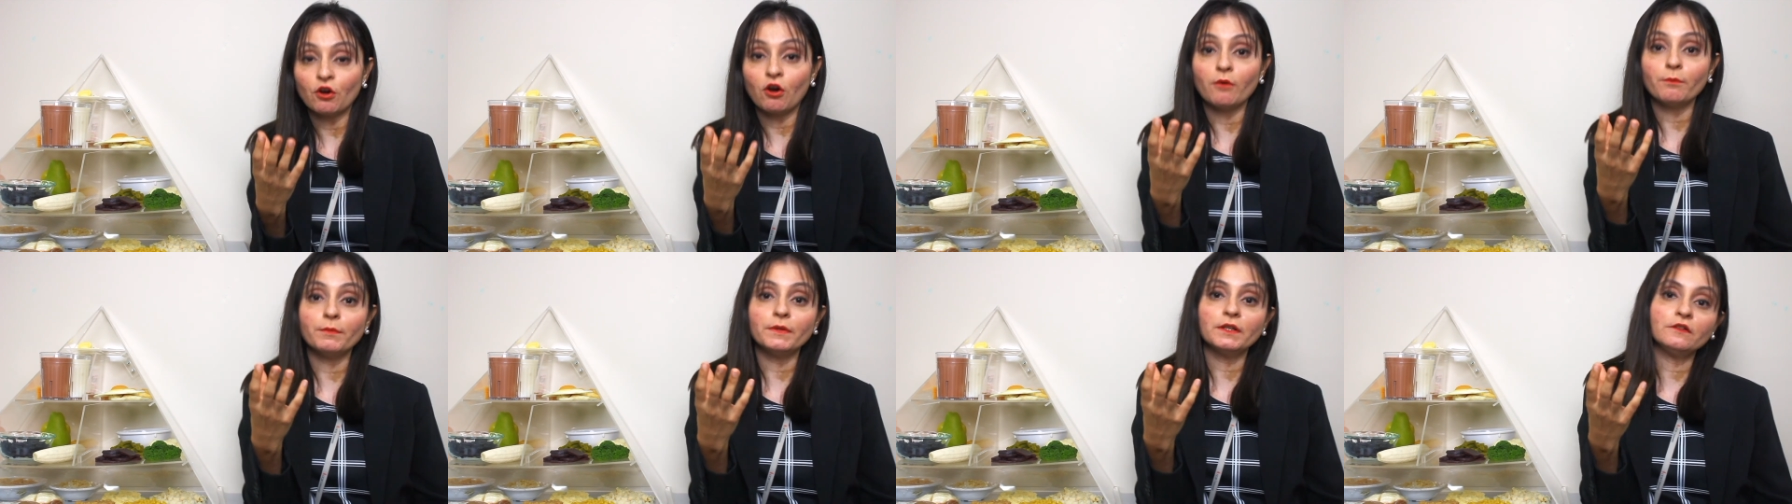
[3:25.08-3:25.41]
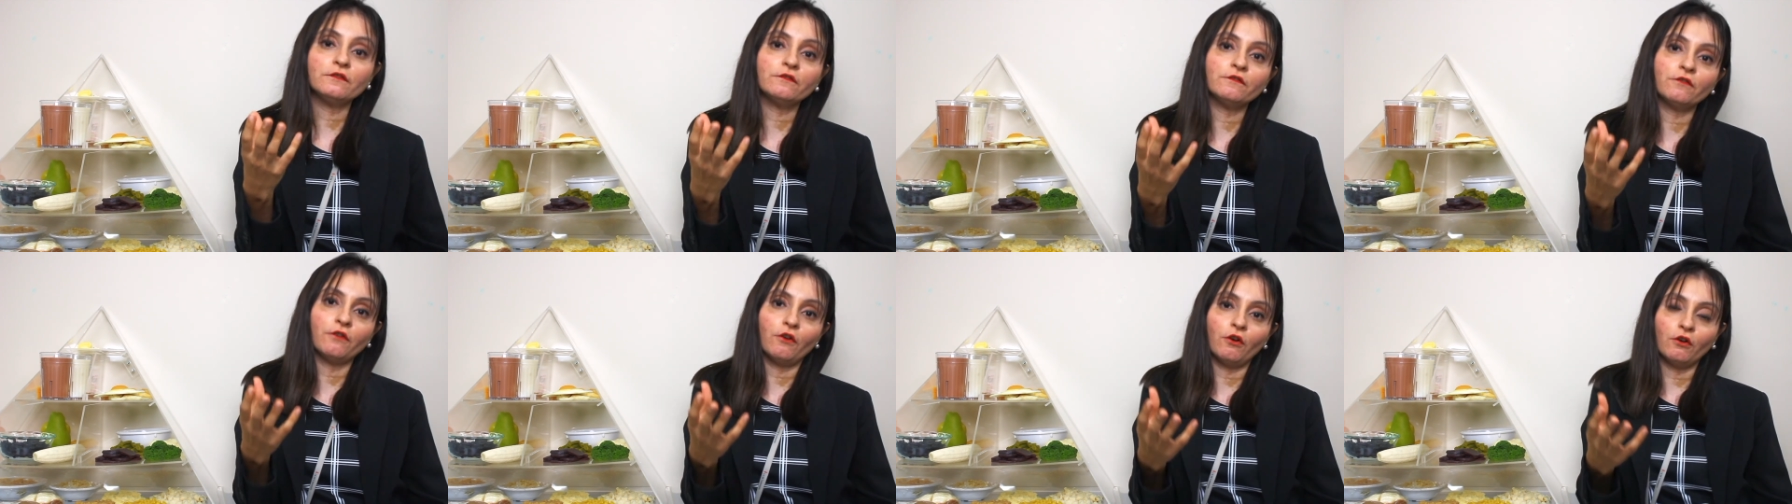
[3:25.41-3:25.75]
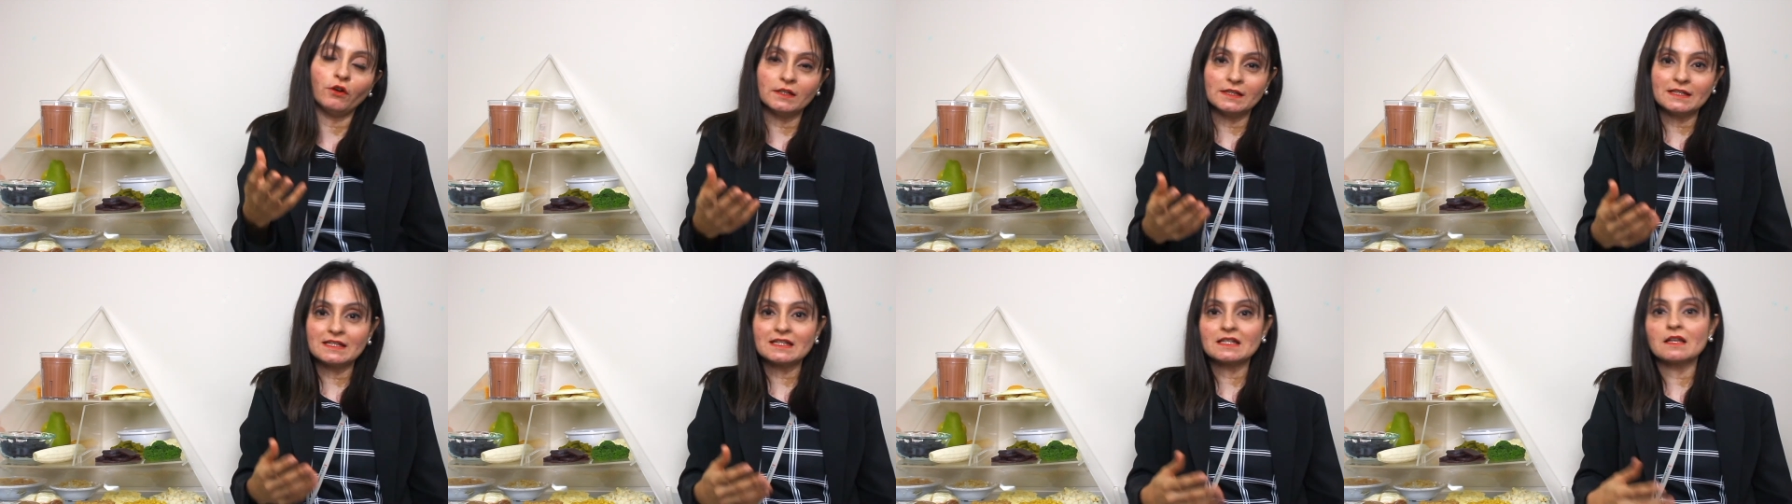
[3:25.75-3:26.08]
common for
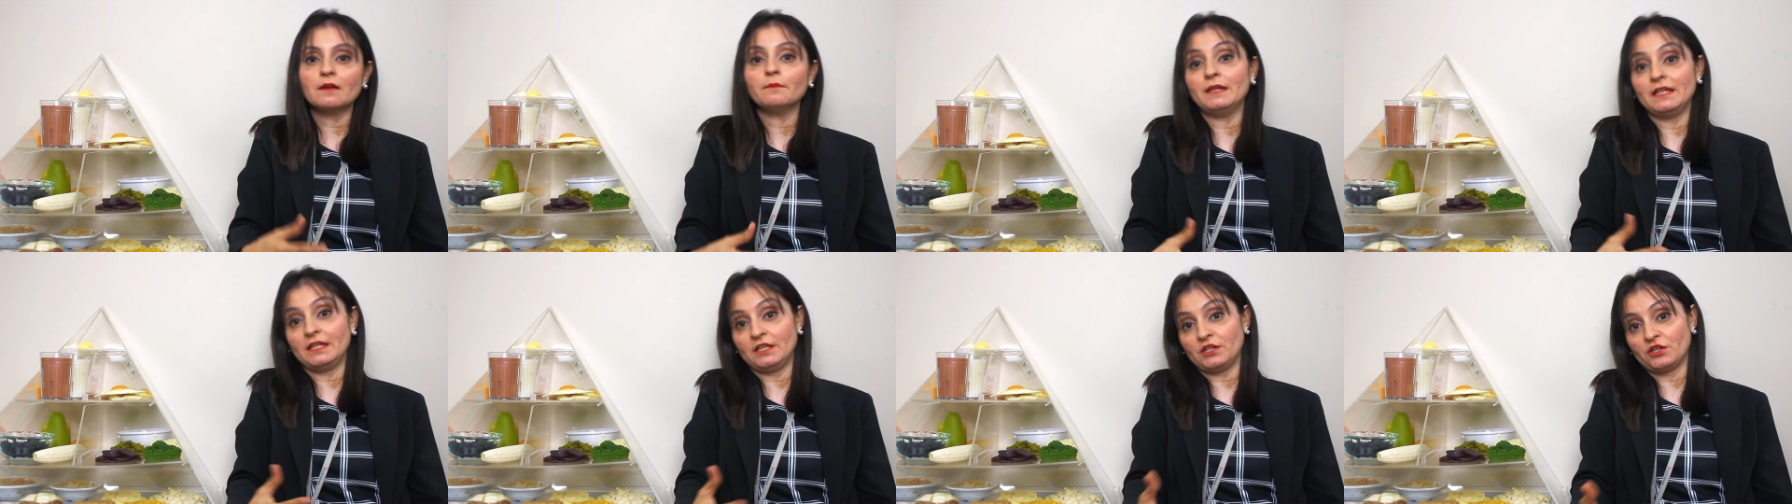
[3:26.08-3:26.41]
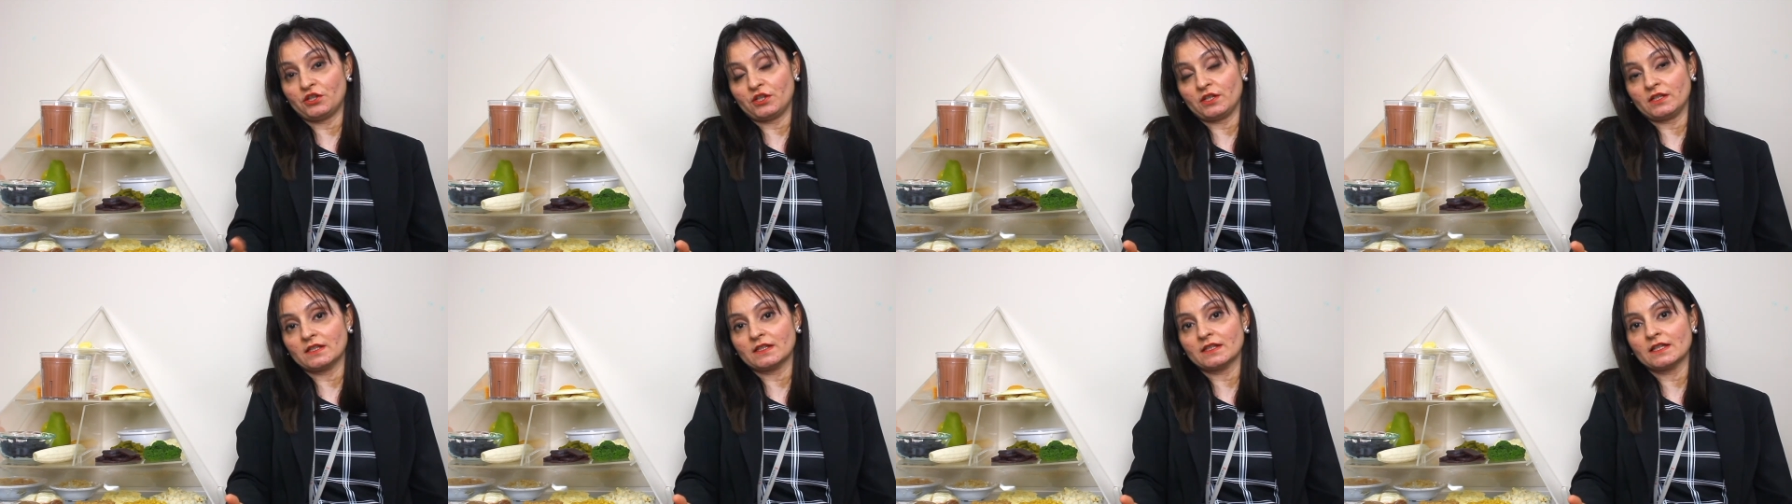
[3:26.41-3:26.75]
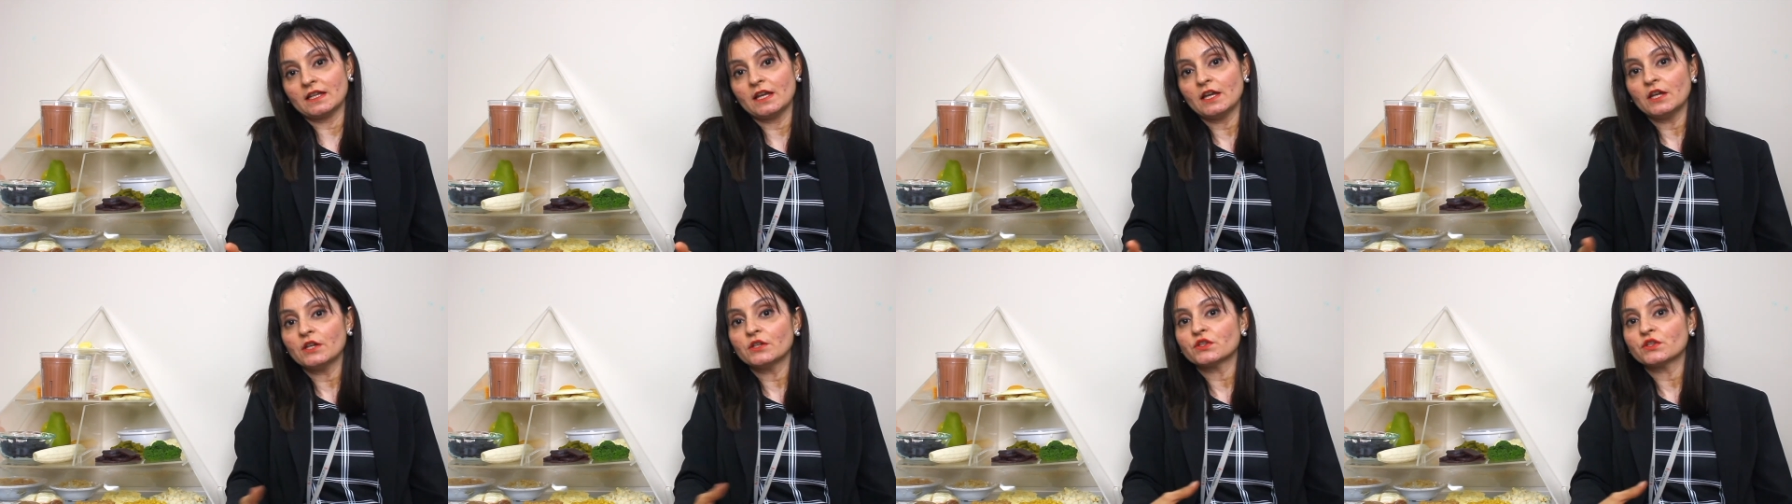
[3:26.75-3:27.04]
us Malaysians.